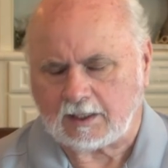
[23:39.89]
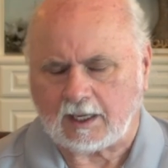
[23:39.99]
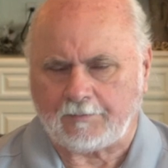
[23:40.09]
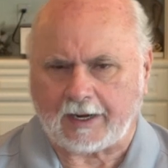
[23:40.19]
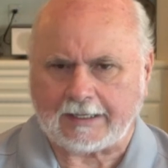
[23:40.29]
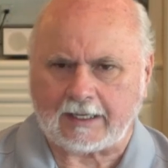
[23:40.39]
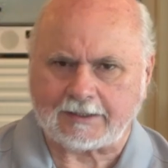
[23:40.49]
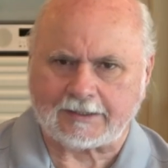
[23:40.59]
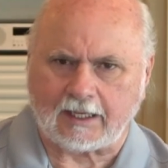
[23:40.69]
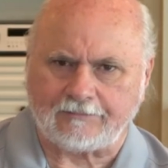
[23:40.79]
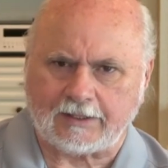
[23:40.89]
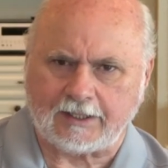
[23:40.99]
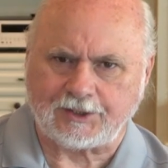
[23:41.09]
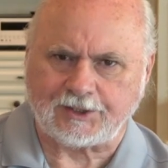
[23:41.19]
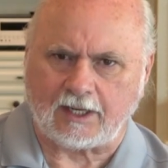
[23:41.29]
And by us
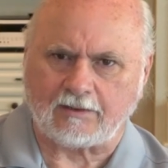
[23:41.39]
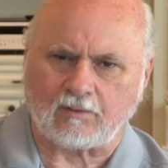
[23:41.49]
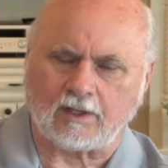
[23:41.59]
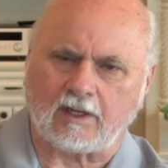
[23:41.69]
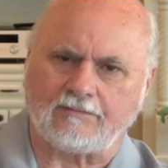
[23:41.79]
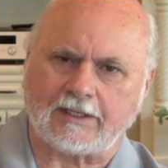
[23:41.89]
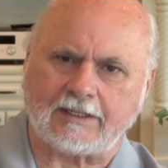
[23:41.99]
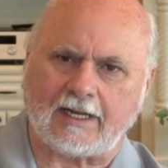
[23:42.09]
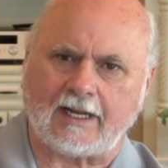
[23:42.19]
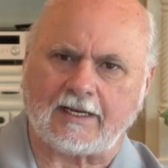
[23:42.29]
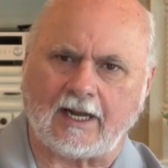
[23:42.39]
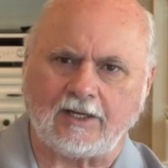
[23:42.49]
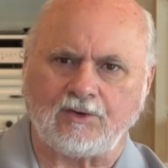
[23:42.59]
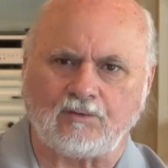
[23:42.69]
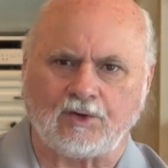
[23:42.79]
loving each other, we're loving God. How do
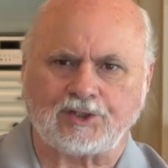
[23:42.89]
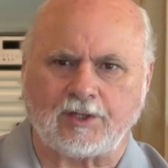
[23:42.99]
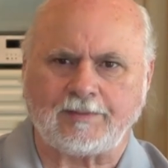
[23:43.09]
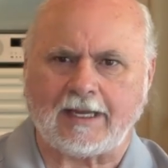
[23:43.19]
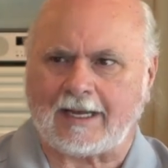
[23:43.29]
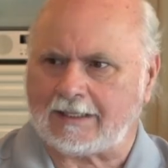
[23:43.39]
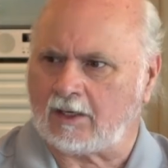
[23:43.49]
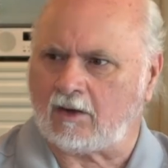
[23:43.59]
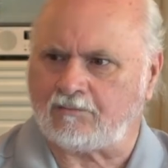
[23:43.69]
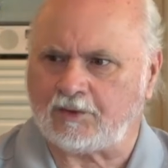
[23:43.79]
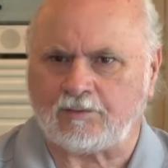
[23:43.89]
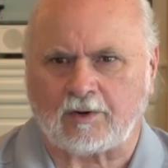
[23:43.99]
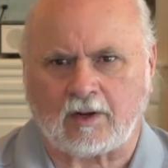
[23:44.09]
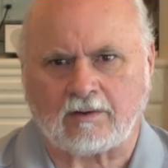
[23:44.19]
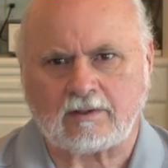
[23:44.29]
you worship God? Love your
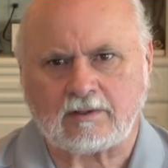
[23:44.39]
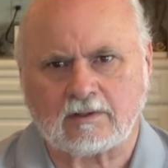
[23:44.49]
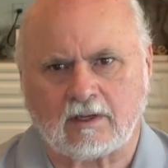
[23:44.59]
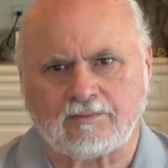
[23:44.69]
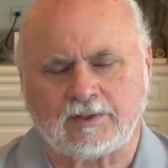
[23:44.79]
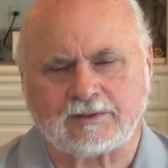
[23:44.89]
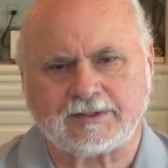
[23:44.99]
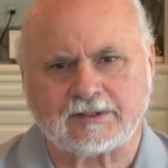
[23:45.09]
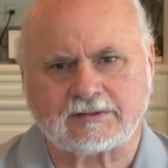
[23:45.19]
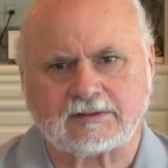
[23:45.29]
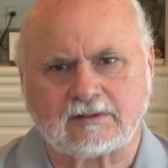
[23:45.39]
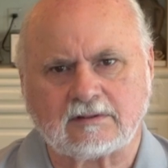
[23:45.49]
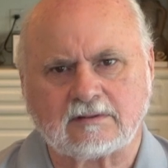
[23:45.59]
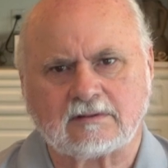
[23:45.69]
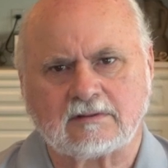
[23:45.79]
brother, love your sister.
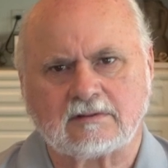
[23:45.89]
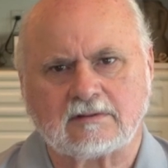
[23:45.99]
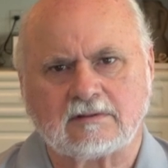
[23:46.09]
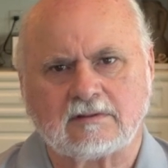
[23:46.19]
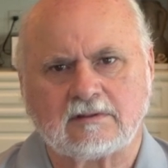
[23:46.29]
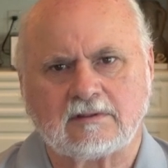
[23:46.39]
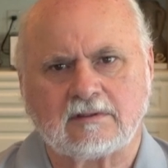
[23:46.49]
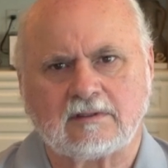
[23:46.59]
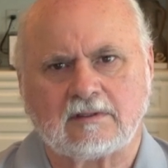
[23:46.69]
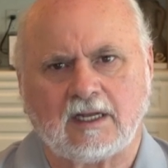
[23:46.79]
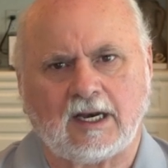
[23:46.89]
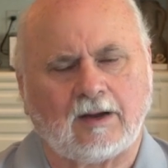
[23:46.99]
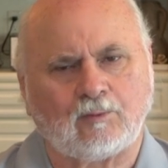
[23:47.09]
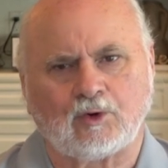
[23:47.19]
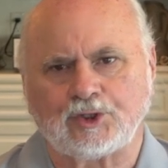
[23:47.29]
And
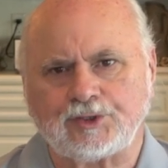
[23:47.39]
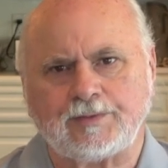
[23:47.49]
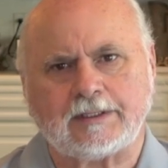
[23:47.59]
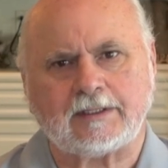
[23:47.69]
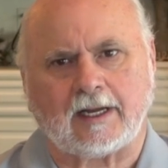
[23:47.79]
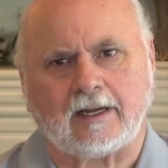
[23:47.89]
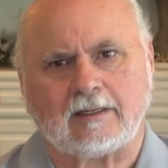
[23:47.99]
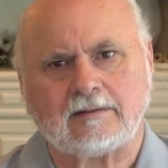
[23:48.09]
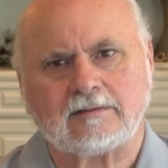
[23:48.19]
I'm worshiping God.